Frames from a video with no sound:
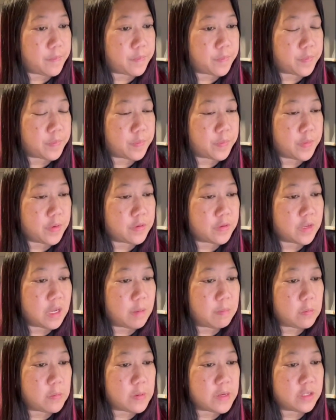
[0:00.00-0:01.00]
There's a
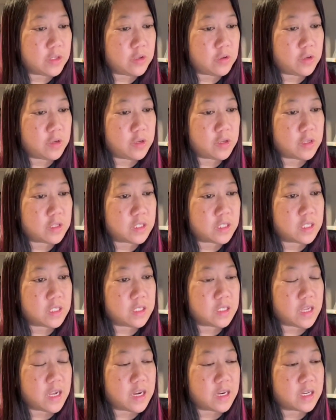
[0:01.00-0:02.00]
couple ways you can
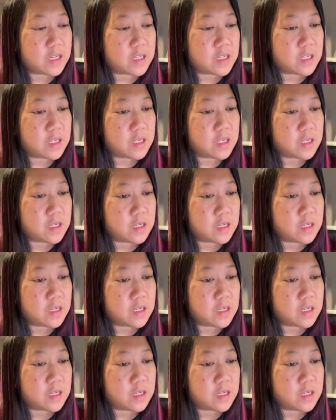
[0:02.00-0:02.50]
select.